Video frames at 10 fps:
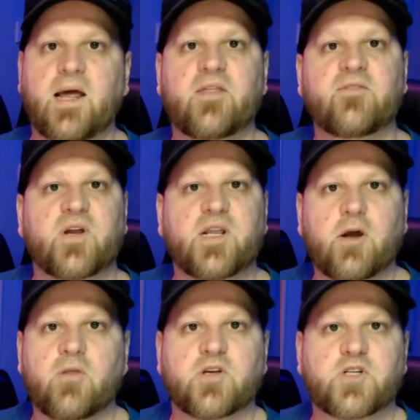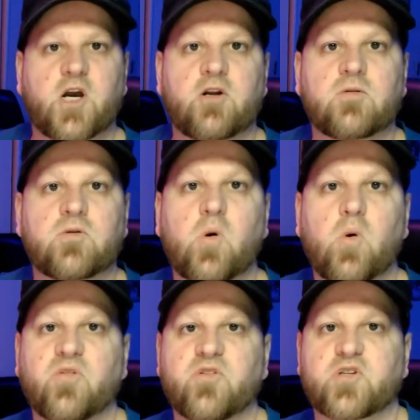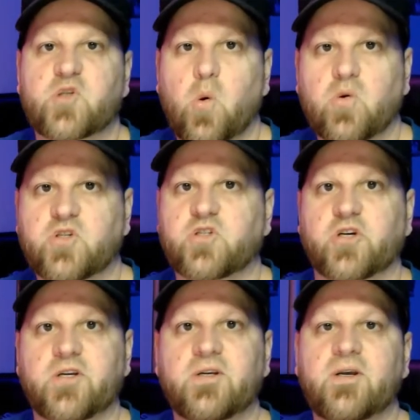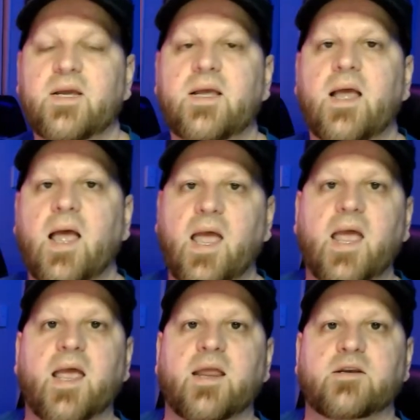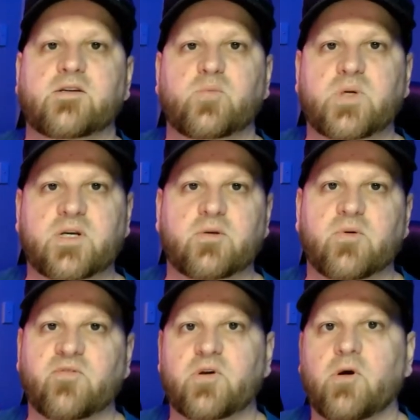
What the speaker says: video on the channel called the Source Gin and we did a review on